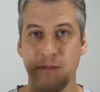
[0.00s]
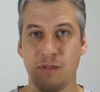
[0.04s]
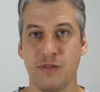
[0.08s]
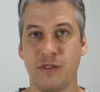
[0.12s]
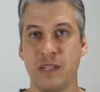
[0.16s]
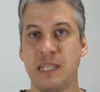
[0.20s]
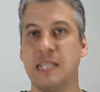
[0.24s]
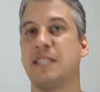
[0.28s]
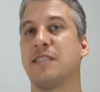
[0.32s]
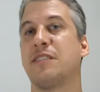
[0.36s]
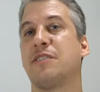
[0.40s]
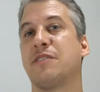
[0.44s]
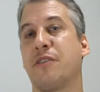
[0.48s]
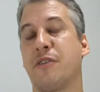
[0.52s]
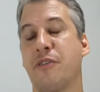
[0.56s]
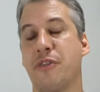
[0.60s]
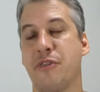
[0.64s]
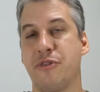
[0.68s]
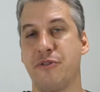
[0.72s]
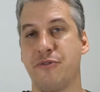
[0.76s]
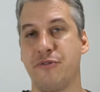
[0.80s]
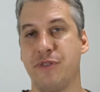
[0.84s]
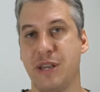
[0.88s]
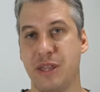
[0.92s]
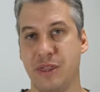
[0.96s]
these are the
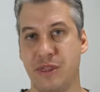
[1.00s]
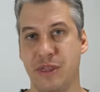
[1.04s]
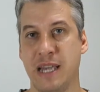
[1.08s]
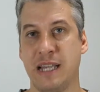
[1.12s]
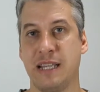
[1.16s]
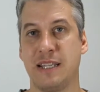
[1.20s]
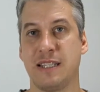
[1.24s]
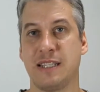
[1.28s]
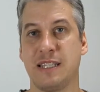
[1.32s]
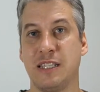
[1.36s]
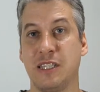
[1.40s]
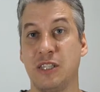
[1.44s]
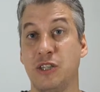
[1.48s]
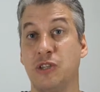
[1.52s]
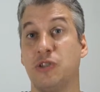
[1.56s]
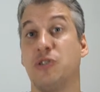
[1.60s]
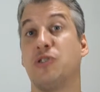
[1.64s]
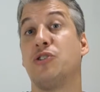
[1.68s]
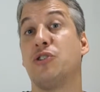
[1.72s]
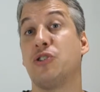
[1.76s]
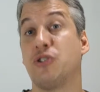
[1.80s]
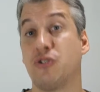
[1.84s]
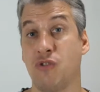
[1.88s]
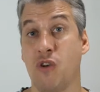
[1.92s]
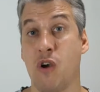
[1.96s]
3 things that you should
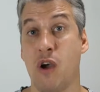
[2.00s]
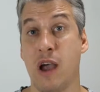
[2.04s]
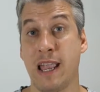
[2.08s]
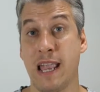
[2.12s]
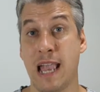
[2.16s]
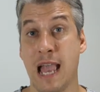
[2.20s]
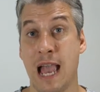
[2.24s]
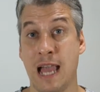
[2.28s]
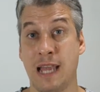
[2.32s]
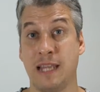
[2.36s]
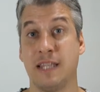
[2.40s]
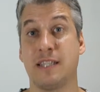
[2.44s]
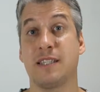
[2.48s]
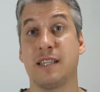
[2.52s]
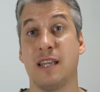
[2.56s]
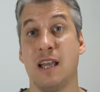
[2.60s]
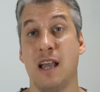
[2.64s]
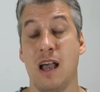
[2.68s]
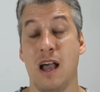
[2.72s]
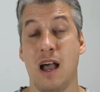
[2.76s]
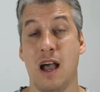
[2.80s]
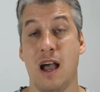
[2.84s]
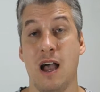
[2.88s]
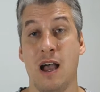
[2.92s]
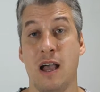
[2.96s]
try and
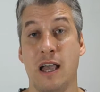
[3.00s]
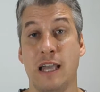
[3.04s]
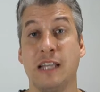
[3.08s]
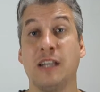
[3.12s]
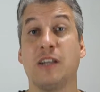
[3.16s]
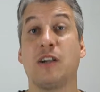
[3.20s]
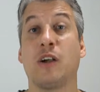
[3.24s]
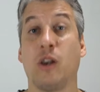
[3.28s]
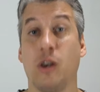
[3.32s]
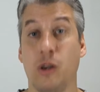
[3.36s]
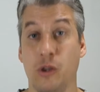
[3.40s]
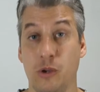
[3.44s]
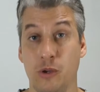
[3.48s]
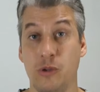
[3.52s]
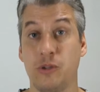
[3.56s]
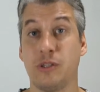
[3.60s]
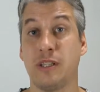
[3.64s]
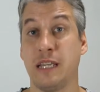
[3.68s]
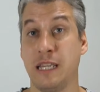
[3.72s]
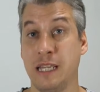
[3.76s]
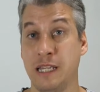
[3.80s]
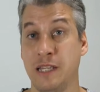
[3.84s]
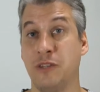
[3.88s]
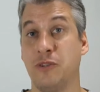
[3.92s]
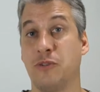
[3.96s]
include
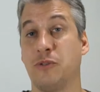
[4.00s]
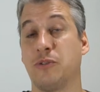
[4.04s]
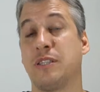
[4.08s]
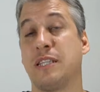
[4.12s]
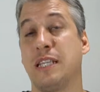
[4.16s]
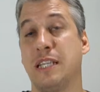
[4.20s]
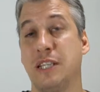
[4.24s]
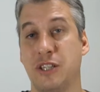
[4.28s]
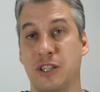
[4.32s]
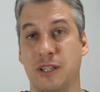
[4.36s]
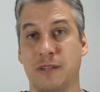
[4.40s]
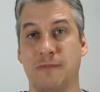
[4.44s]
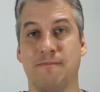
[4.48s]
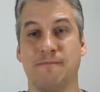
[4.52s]
in your teaching.